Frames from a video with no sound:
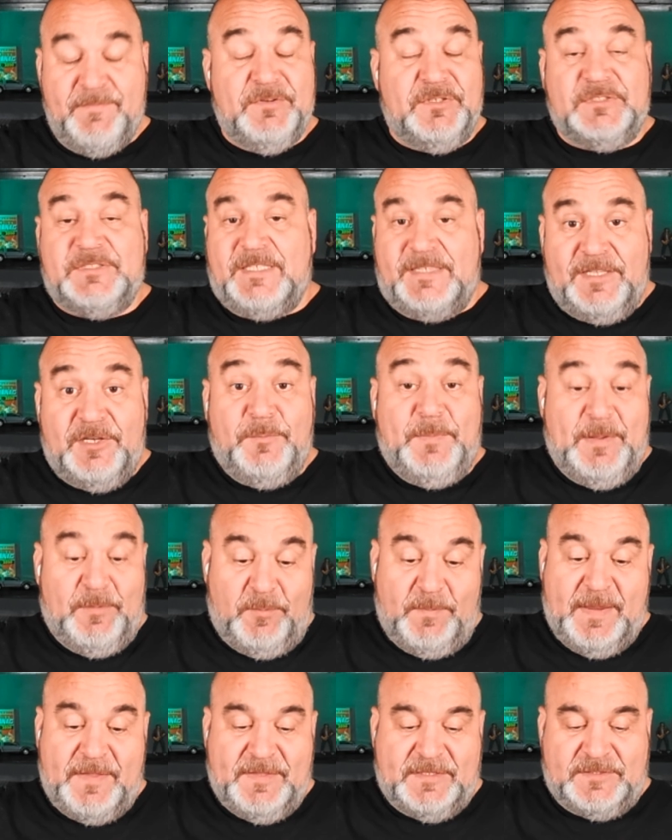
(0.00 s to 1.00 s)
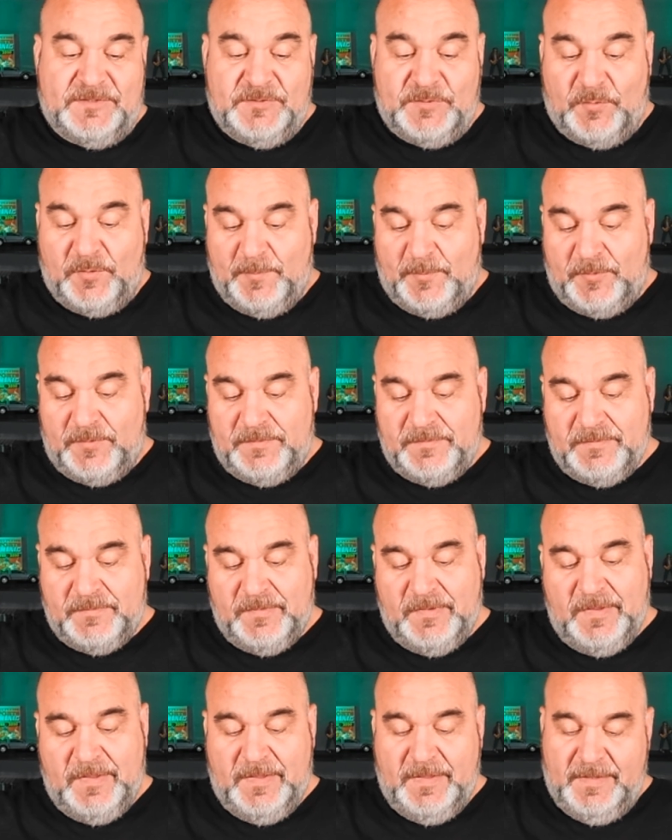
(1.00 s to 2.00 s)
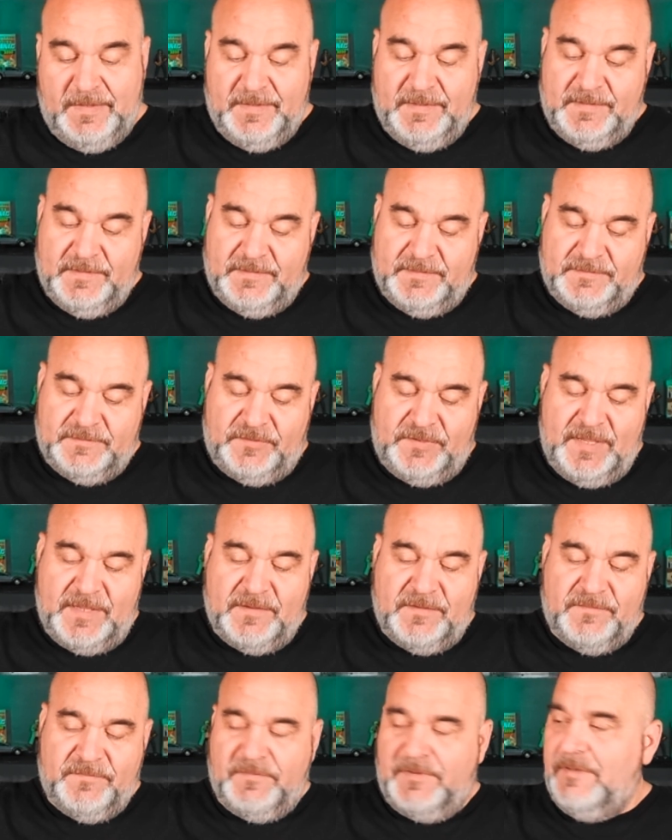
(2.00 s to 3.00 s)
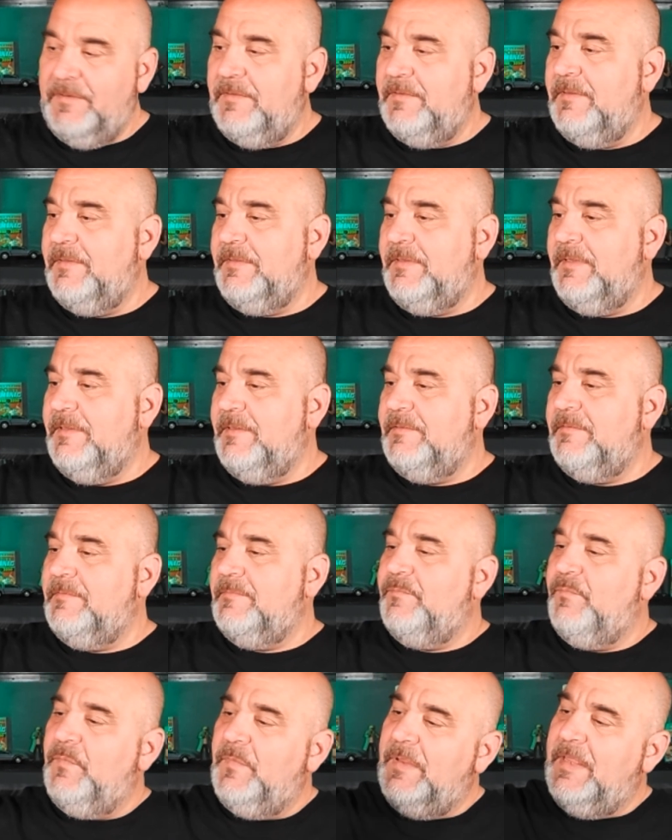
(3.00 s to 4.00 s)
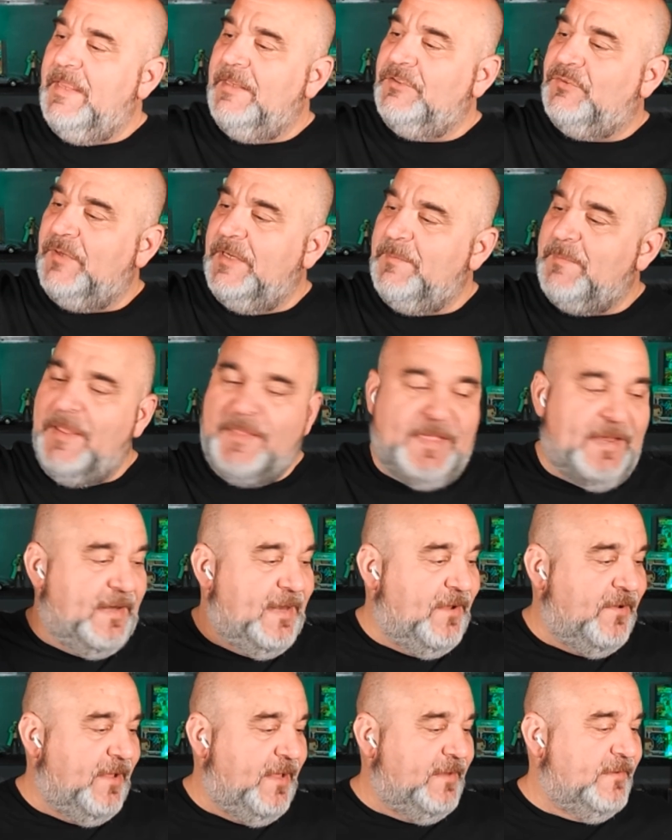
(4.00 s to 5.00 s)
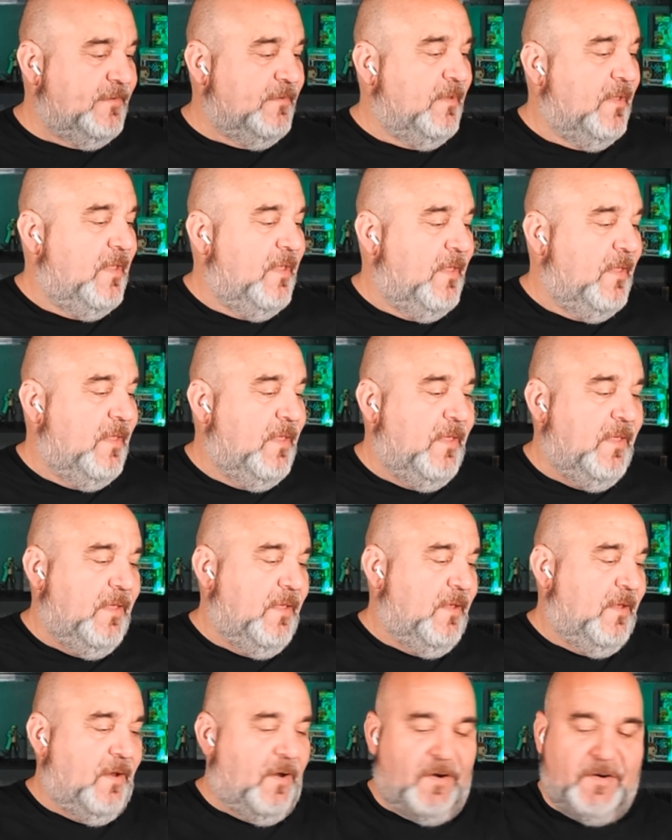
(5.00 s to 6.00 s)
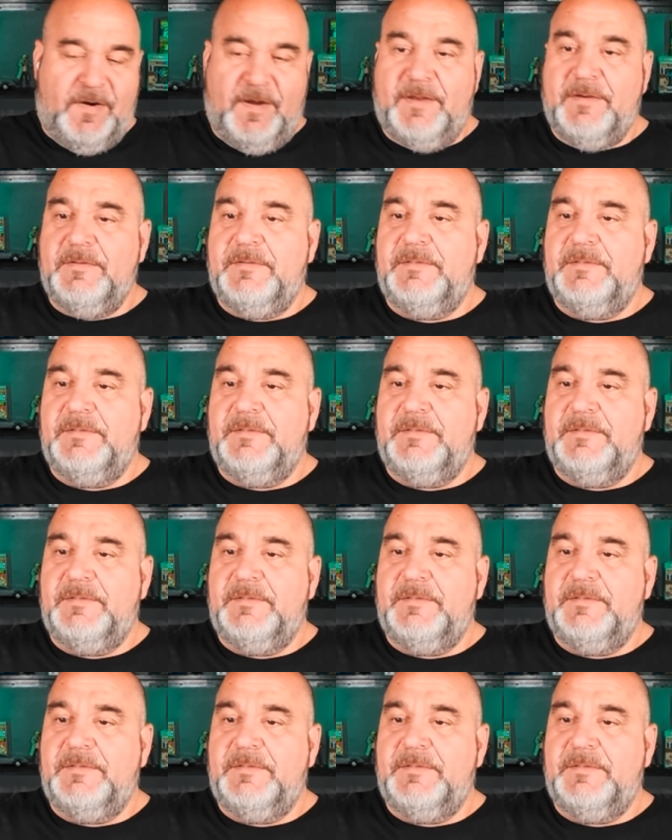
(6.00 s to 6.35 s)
just a little bit would make this enjoyable. So yeah, intrigued by that now, guys. All right.